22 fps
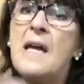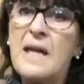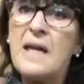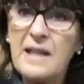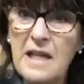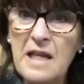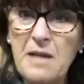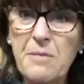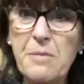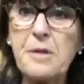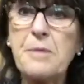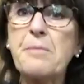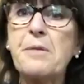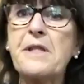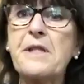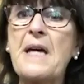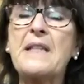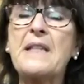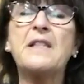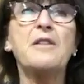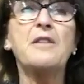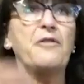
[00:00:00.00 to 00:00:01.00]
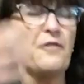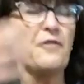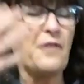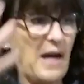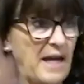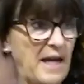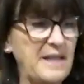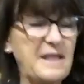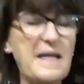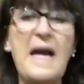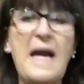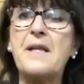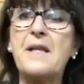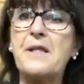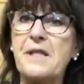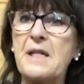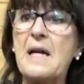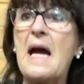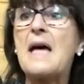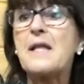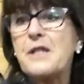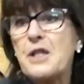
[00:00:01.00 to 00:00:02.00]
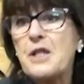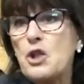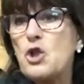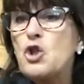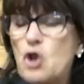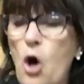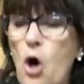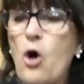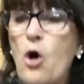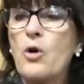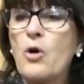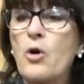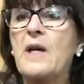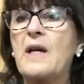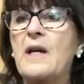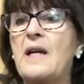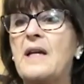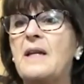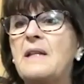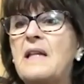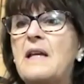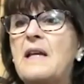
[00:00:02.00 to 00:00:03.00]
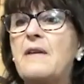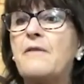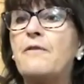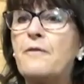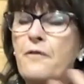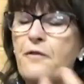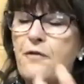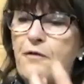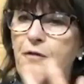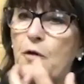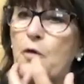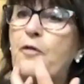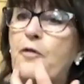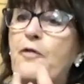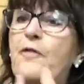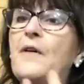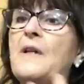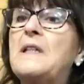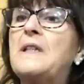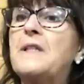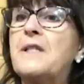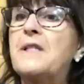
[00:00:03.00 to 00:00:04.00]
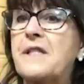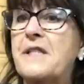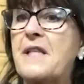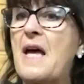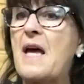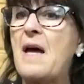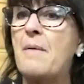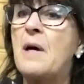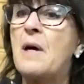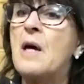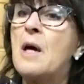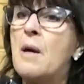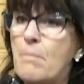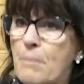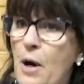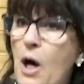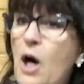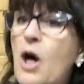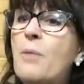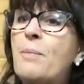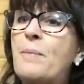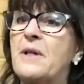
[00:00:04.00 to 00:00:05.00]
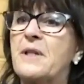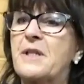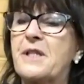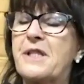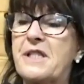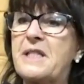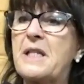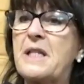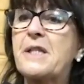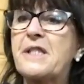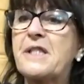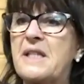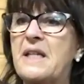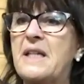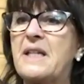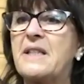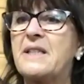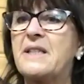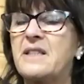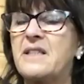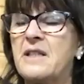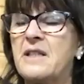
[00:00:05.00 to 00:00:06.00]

keeps them satisfied as a dog. It fulfills their purpose, doesn't it?